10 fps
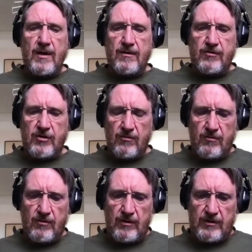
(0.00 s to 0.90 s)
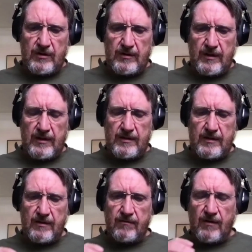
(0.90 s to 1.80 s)
So
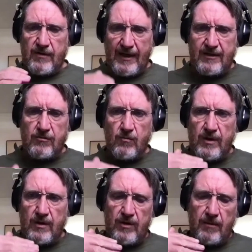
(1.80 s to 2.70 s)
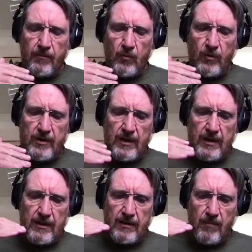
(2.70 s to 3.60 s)
that's when
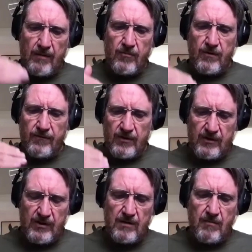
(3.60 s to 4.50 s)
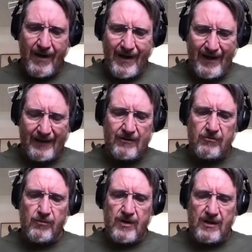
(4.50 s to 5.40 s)
the member of the team acts
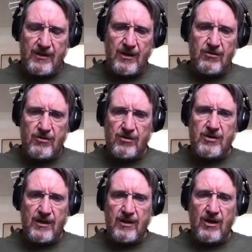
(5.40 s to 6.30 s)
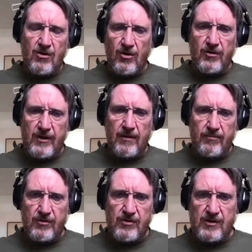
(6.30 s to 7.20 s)
with the intent to set their colleague up
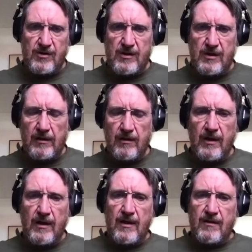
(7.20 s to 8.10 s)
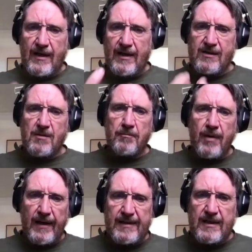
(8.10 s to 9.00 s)
to succeed. That has a
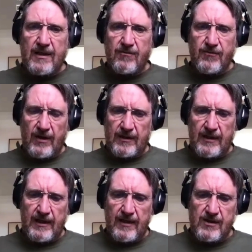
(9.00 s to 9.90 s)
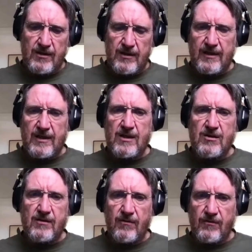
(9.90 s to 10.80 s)
binding effect. That has an
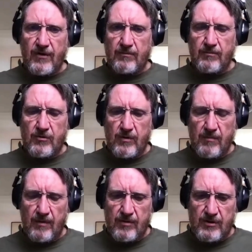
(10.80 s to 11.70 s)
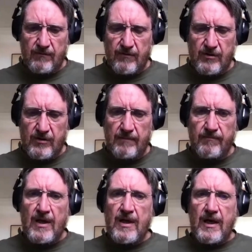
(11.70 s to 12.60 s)
adhesive effect between members of the team.
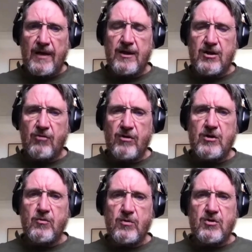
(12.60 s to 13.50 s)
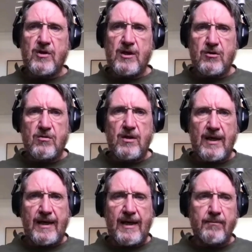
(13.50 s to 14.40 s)
And the degree to which
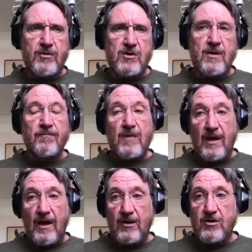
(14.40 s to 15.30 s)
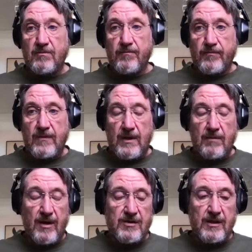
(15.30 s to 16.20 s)
that happens, actually,
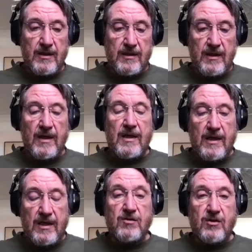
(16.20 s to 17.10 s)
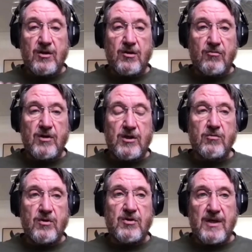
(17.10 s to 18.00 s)
amazingly, is the degree to
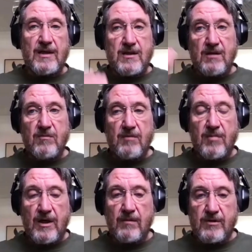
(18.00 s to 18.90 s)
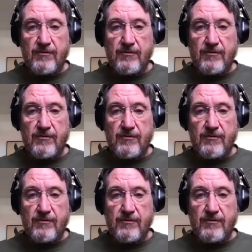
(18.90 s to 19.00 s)
which that team then becomes